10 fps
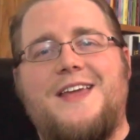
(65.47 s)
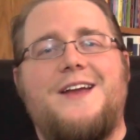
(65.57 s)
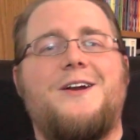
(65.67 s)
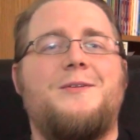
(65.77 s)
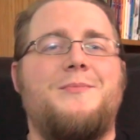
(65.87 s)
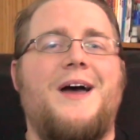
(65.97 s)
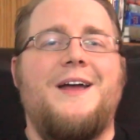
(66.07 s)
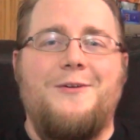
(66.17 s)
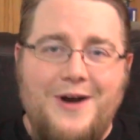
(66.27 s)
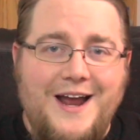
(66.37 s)
here in
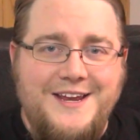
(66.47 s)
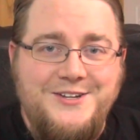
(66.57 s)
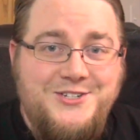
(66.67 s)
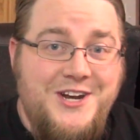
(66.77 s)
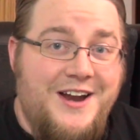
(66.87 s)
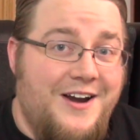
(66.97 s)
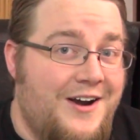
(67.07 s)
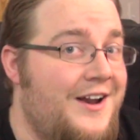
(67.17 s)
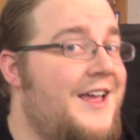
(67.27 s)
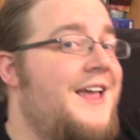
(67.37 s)
my rocking
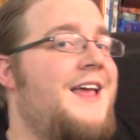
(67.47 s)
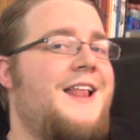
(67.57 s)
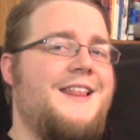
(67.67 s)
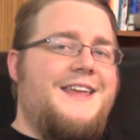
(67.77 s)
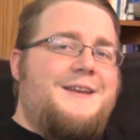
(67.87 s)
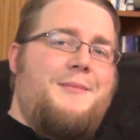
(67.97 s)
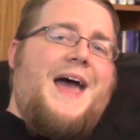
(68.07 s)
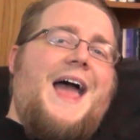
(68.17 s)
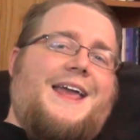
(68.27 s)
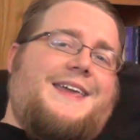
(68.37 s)
chair, lean
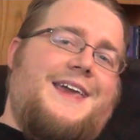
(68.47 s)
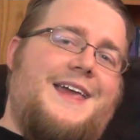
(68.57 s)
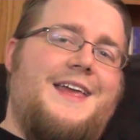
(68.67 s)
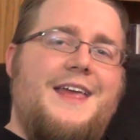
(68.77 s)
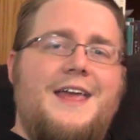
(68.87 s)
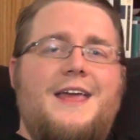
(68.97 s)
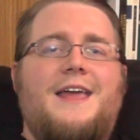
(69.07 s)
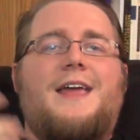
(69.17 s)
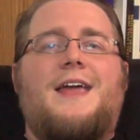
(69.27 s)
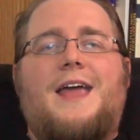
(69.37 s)
back,
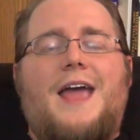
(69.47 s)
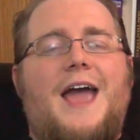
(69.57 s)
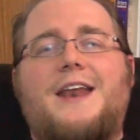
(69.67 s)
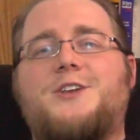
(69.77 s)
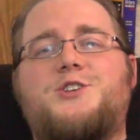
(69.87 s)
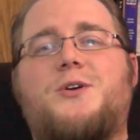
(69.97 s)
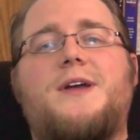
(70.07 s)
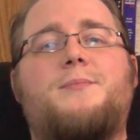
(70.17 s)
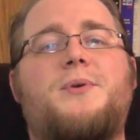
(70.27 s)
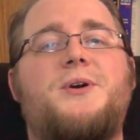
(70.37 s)
and
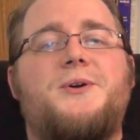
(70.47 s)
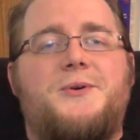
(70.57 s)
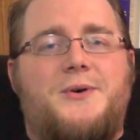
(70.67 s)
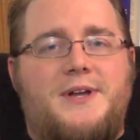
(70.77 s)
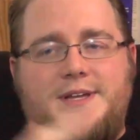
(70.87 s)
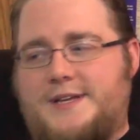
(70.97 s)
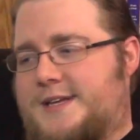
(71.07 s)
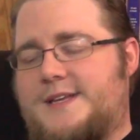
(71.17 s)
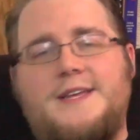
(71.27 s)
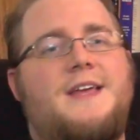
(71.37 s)
enjoy a brew.
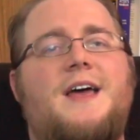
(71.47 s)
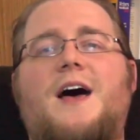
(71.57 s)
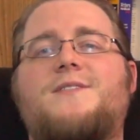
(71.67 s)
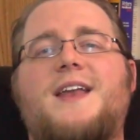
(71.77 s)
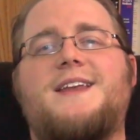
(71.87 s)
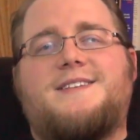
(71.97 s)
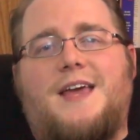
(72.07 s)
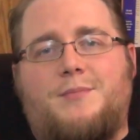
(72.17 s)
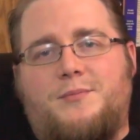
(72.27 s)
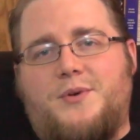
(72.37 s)
Of any
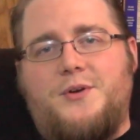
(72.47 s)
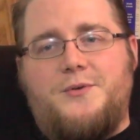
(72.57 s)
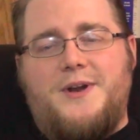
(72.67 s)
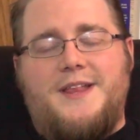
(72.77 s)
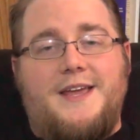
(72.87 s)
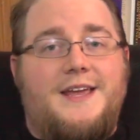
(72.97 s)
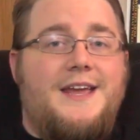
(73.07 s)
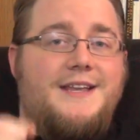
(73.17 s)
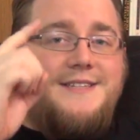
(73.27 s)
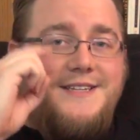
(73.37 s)
type of brew, really.
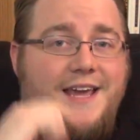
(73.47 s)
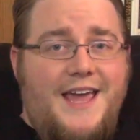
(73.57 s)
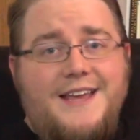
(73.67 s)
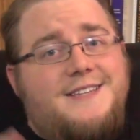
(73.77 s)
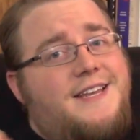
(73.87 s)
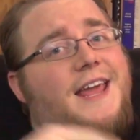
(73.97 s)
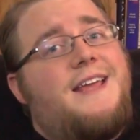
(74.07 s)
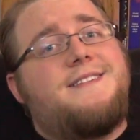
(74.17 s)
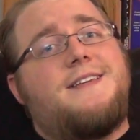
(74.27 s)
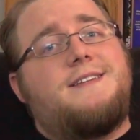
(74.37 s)
And
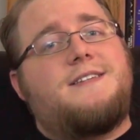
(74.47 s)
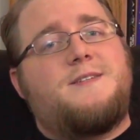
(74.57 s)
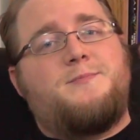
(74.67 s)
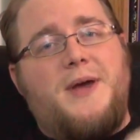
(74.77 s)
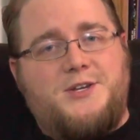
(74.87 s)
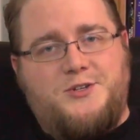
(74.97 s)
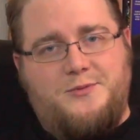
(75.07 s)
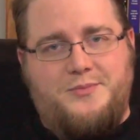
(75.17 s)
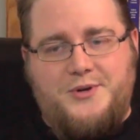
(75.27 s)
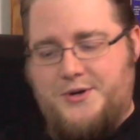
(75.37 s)
today's a
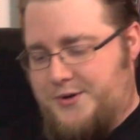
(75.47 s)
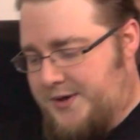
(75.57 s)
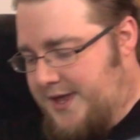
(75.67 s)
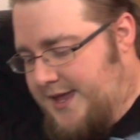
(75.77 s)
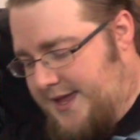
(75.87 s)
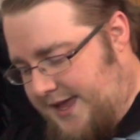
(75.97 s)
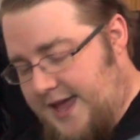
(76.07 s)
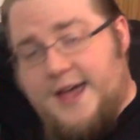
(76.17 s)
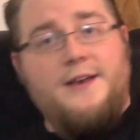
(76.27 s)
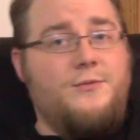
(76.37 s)
special brew.
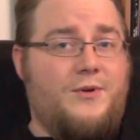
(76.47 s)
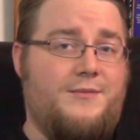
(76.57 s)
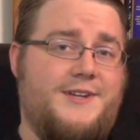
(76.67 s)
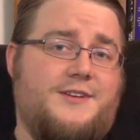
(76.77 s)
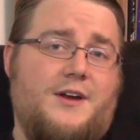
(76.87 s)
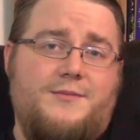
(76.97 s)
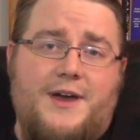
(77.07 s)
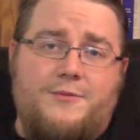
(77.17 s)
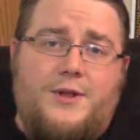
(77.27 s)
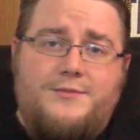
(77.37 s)
And what am I talking
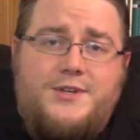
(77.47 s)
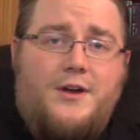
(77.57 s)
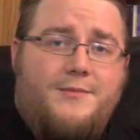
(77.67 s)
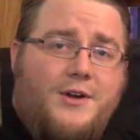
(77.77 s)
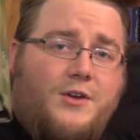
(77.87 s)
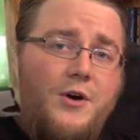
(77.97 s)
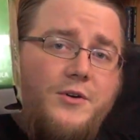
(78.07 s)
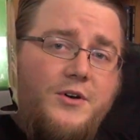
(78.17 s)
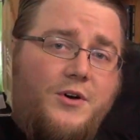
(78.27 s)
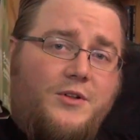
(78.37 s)
about? Well, I'm talking about
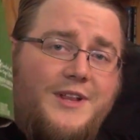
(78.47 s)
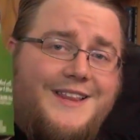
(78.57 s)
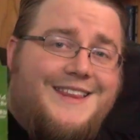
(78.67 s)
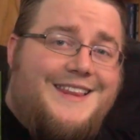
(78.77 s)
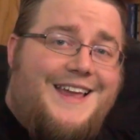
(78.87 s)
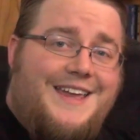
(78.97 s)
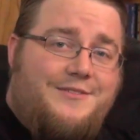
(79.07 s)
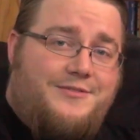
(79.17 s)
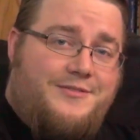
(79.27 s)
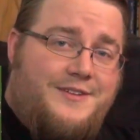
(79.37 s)
Coca-Cola
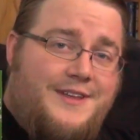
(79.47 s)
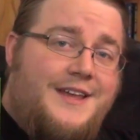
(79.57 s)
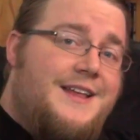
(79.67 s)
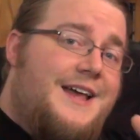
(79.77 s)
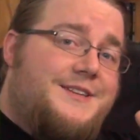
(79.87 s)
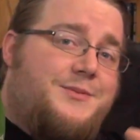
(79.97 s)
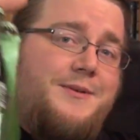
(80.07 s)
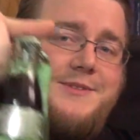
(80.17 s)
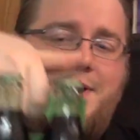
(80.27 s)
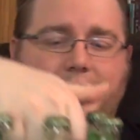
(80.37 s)
Life. That's what
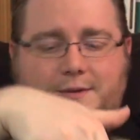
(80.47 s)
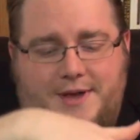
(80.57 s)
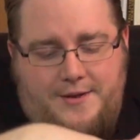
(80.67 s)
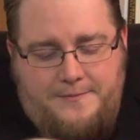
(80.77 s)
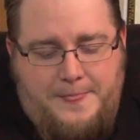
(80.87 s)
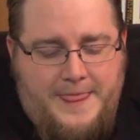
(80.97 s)
I'm talking about.